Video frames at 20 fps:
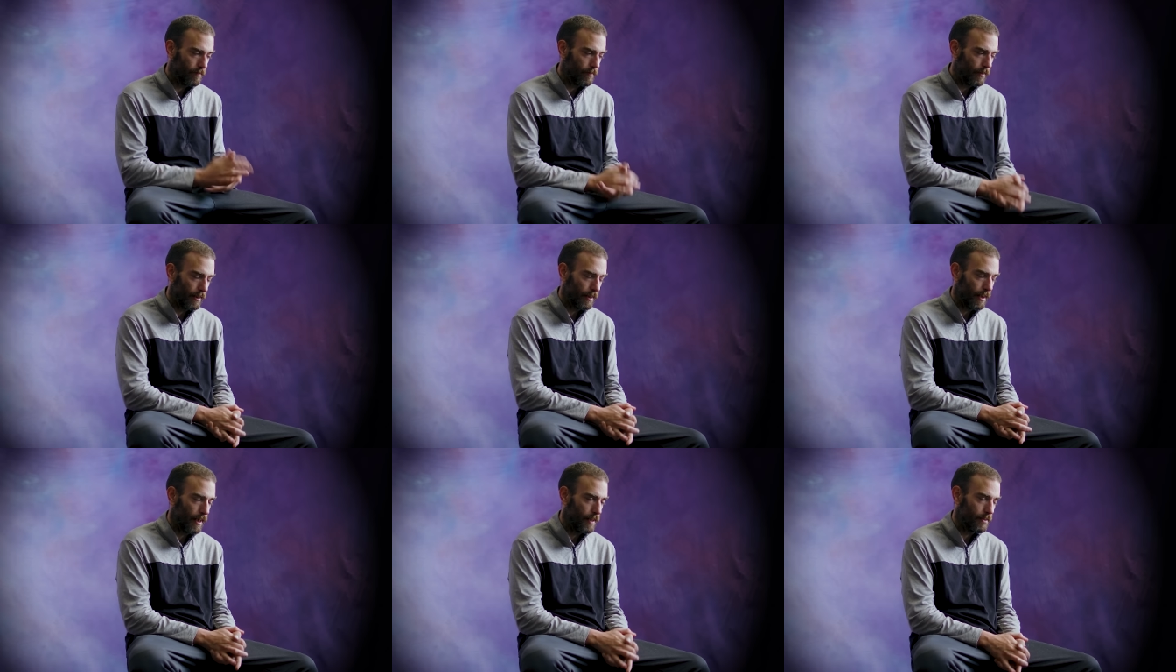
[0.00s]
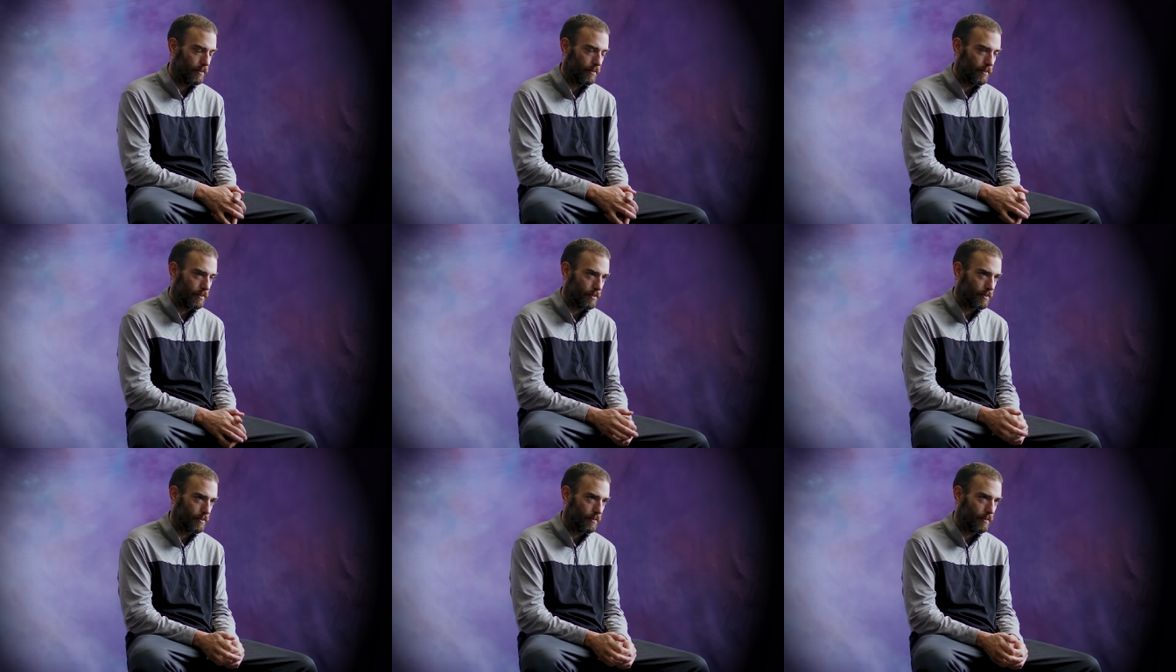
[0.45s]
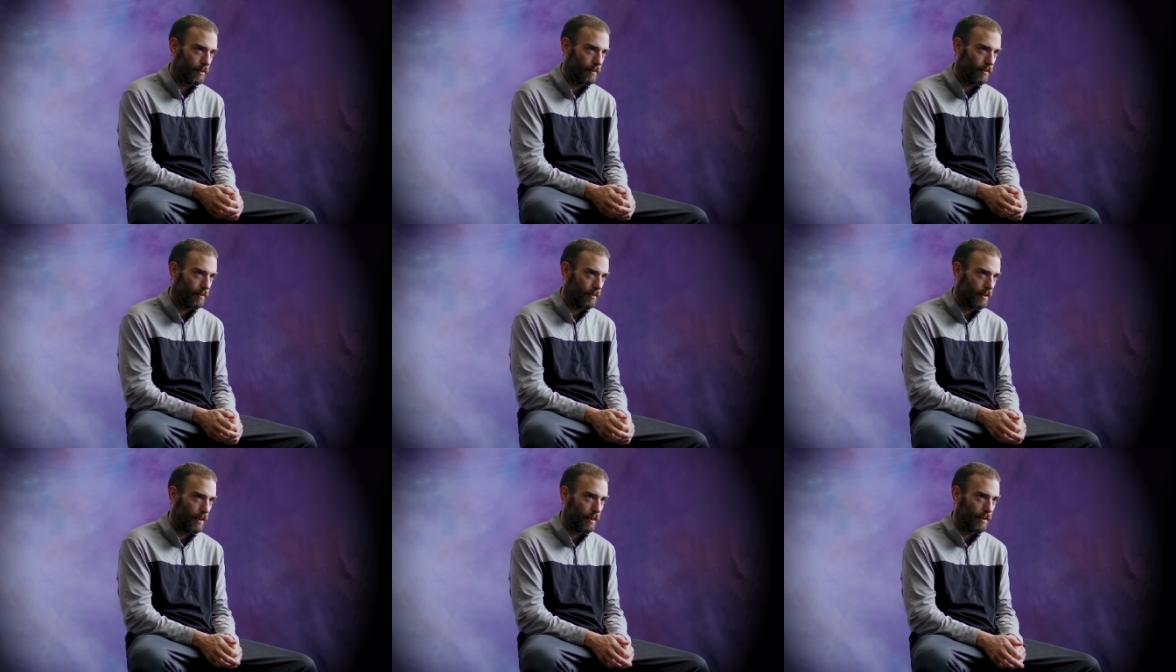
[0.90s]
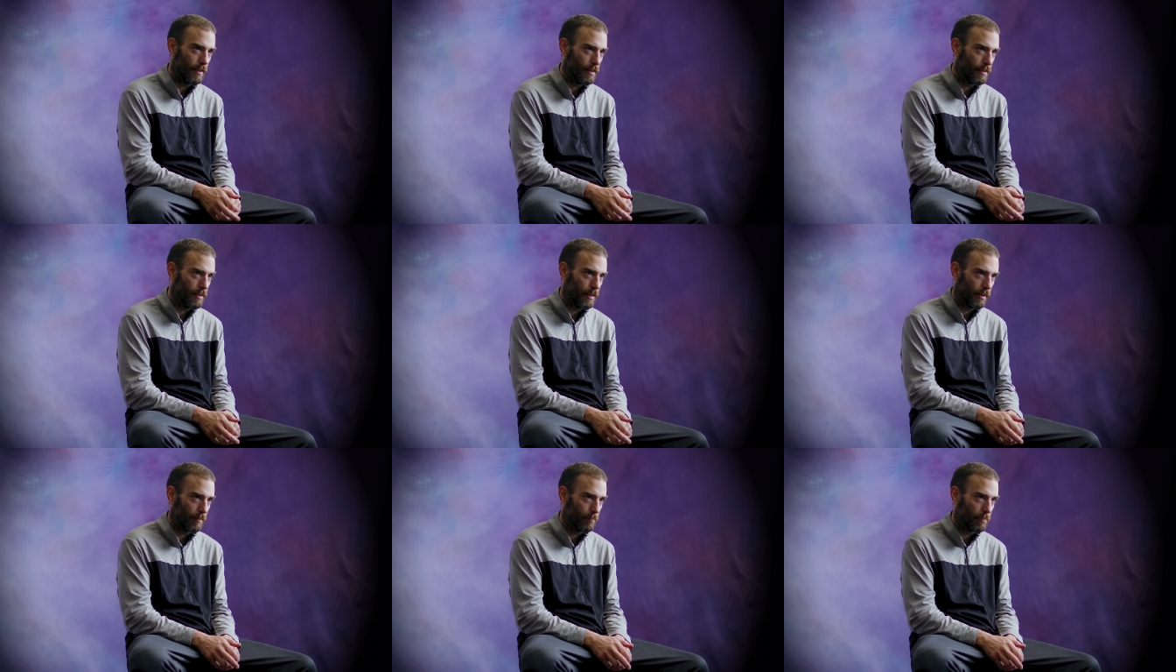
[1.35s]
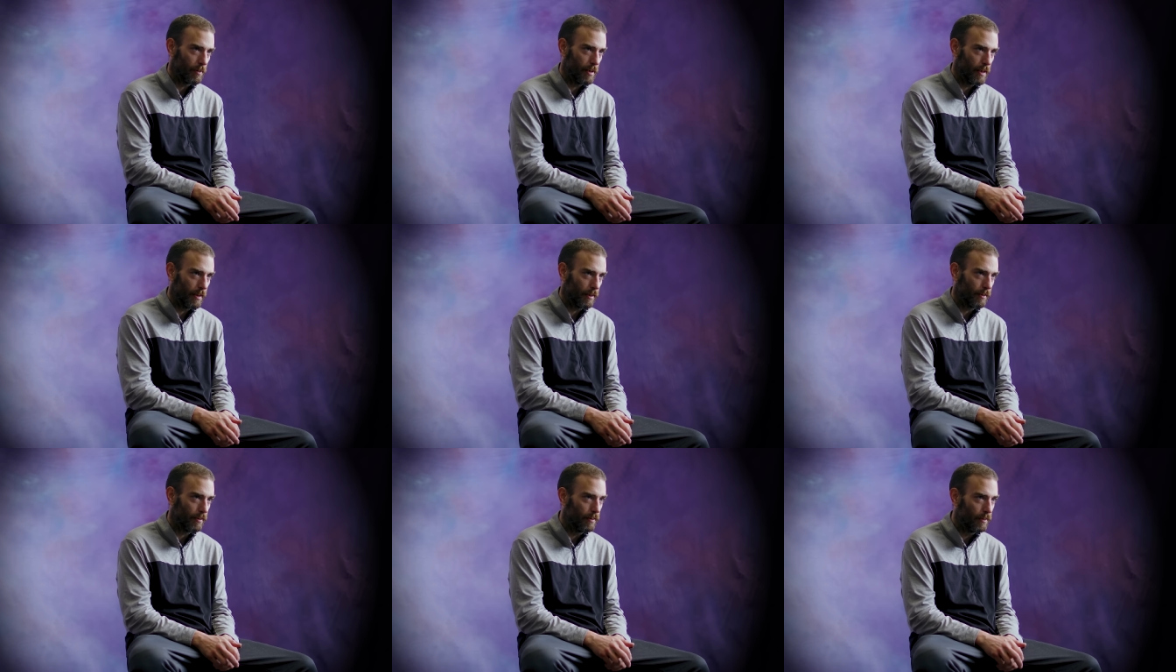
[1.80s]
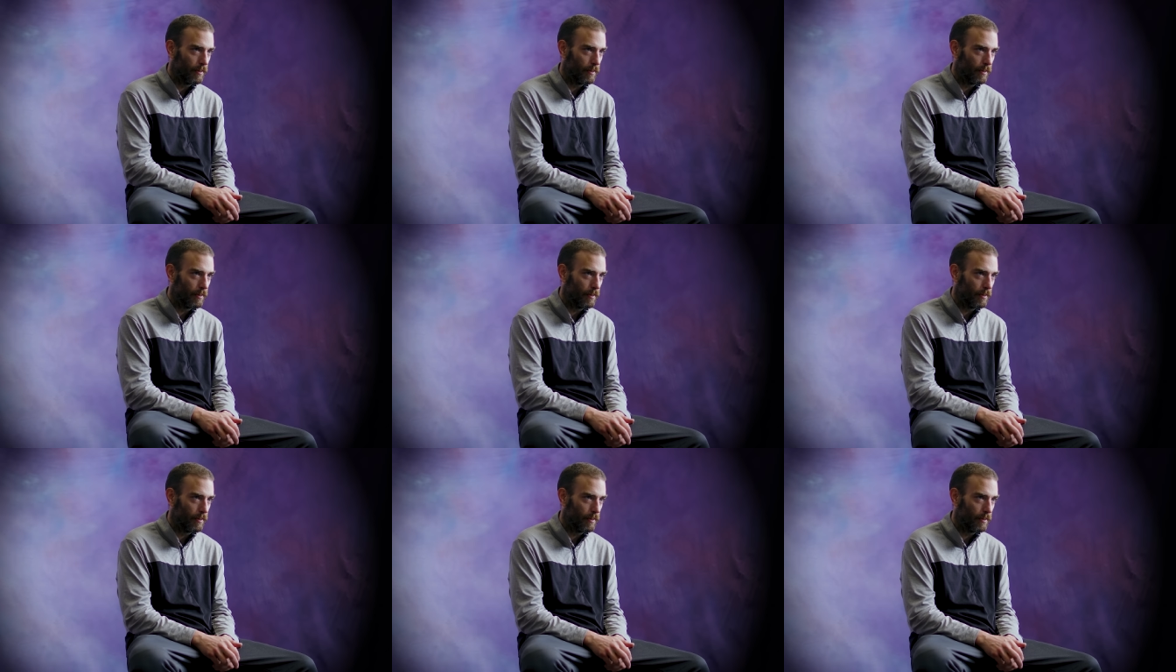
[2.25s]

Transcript: I can't do this. I need to take a break.